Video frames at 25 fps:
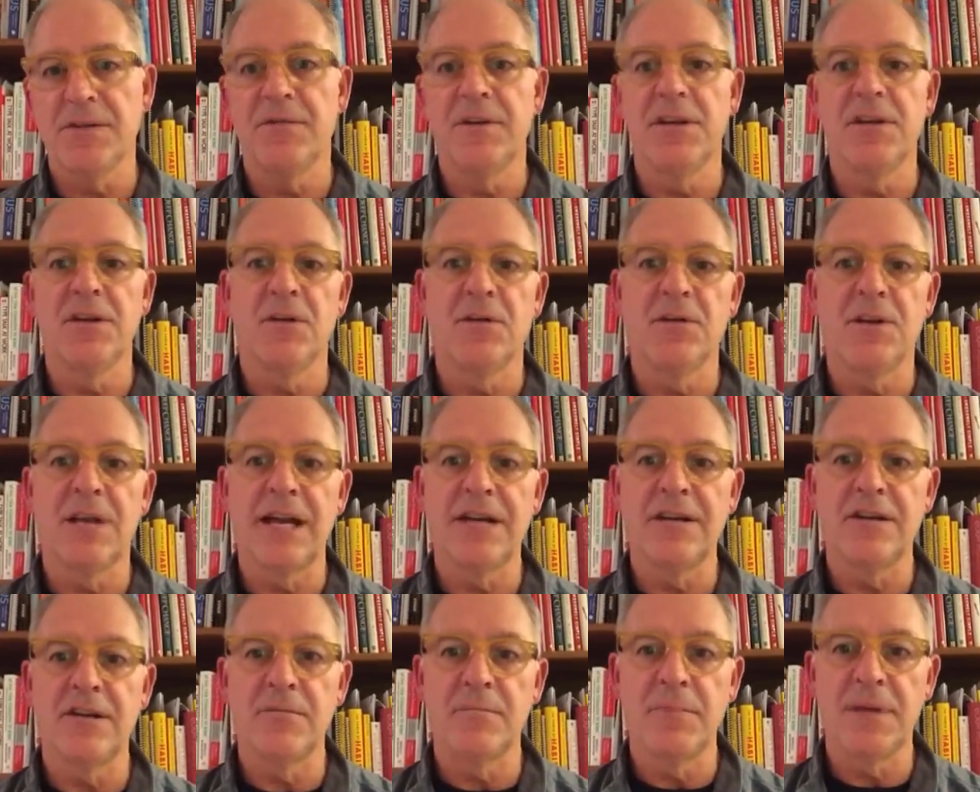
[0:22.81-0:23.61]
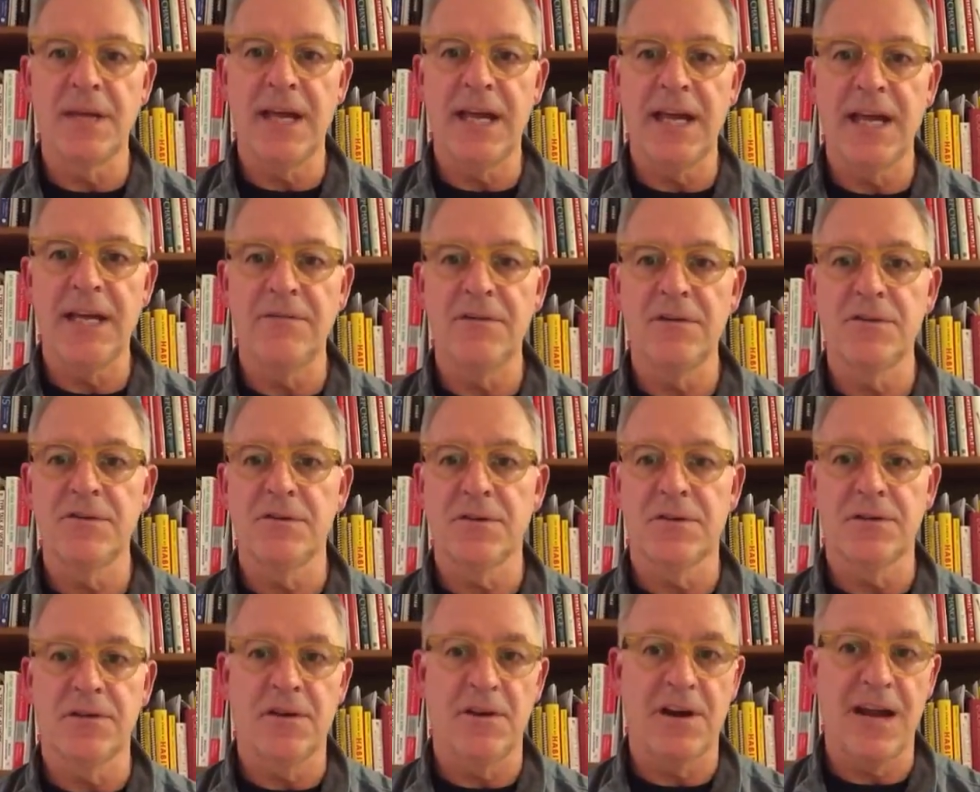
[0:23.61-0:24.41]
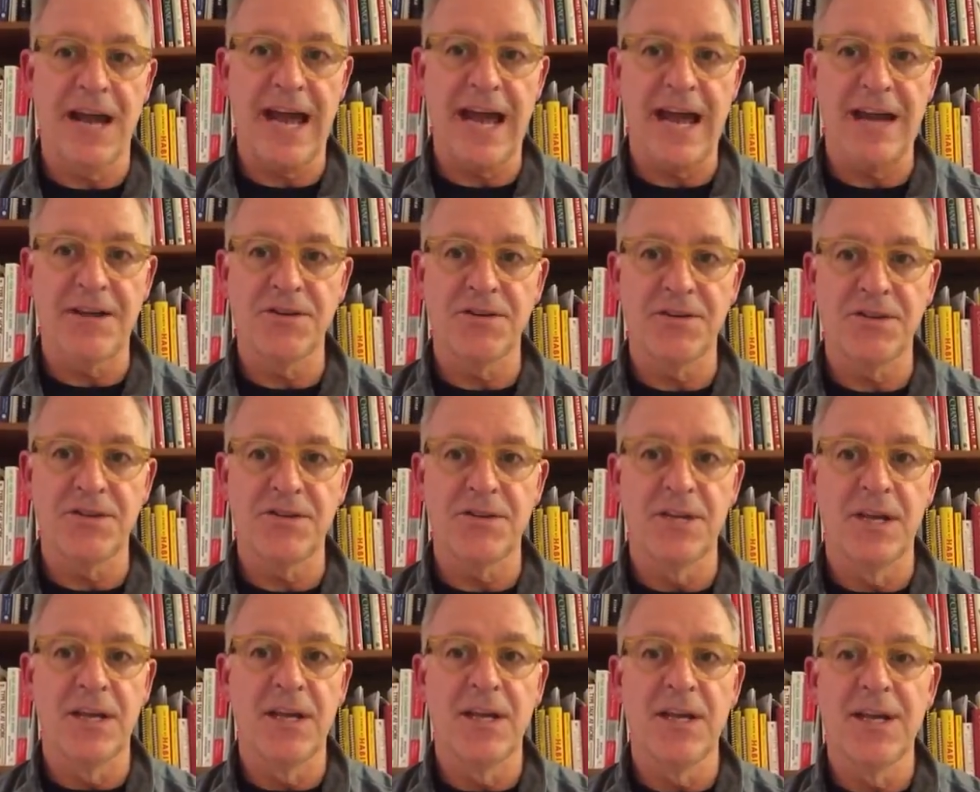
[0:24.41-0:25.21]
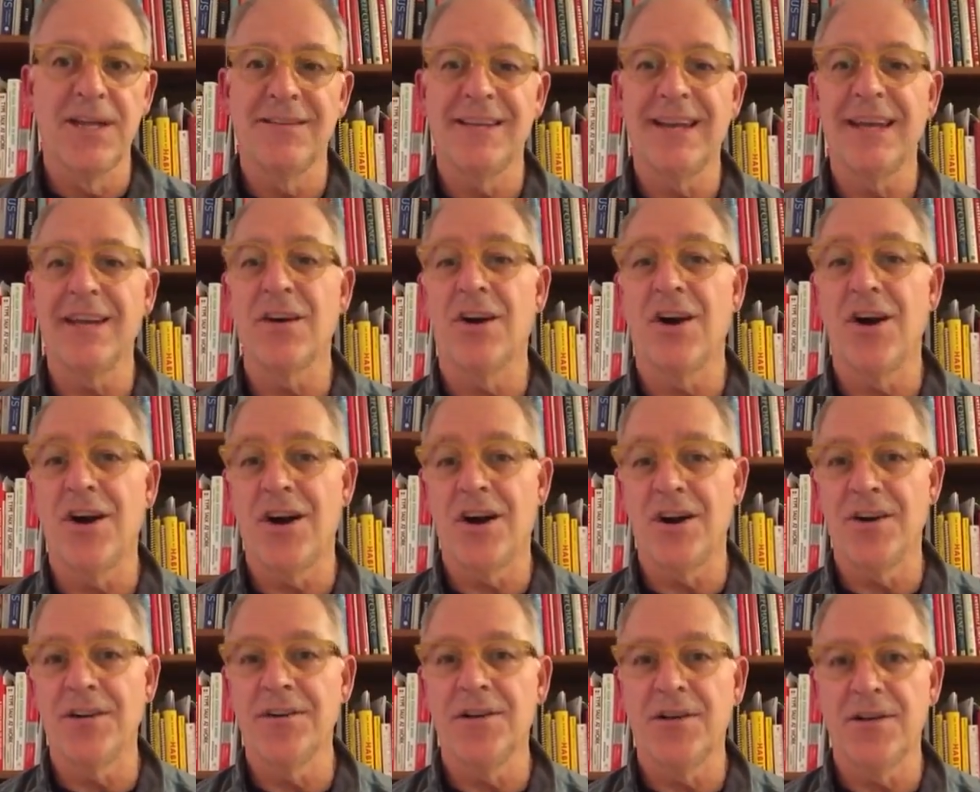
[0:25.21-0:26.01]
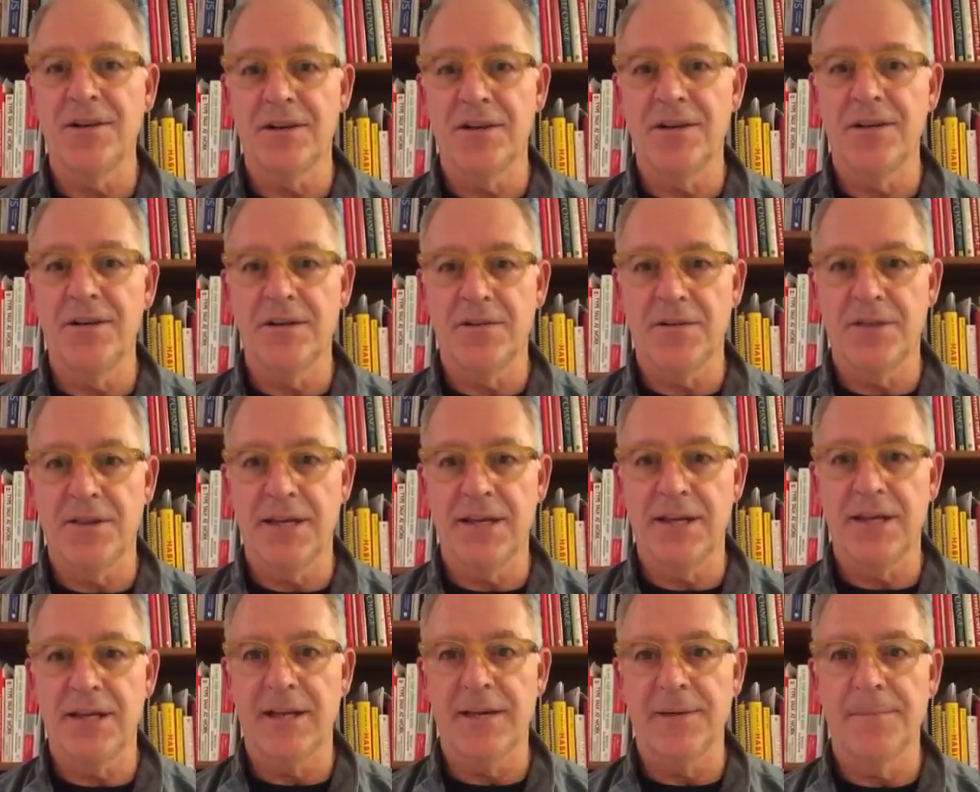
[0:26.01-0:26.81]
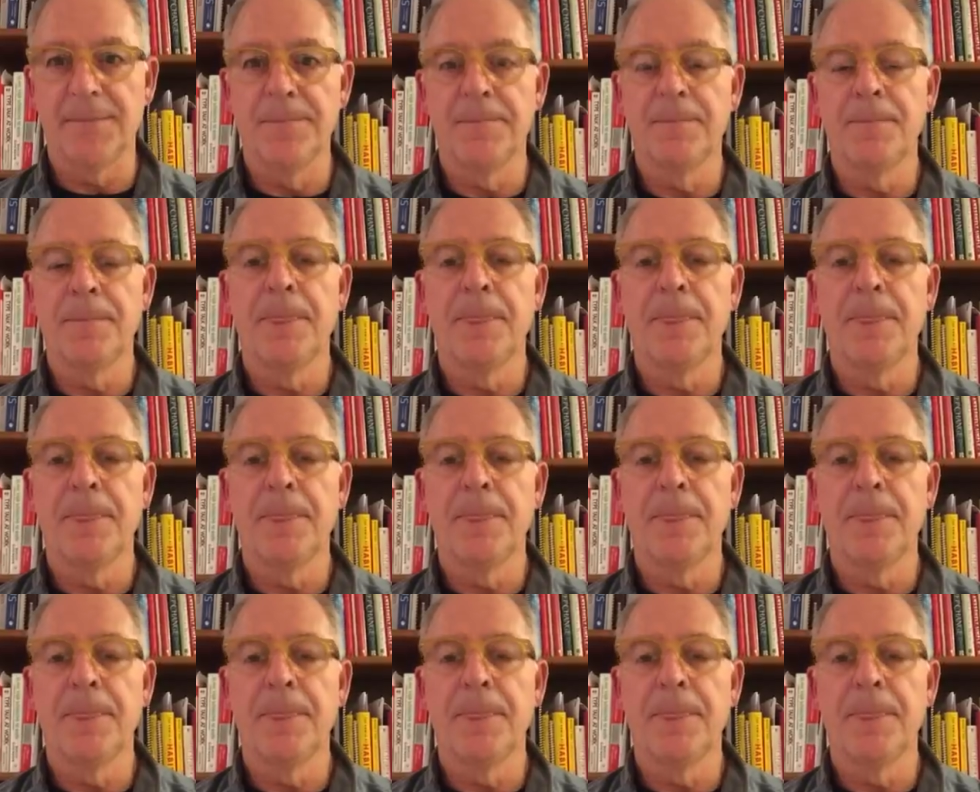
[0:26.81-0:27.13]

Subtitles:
If you don't like your behaviors or your actions, take a hard look at your thinking.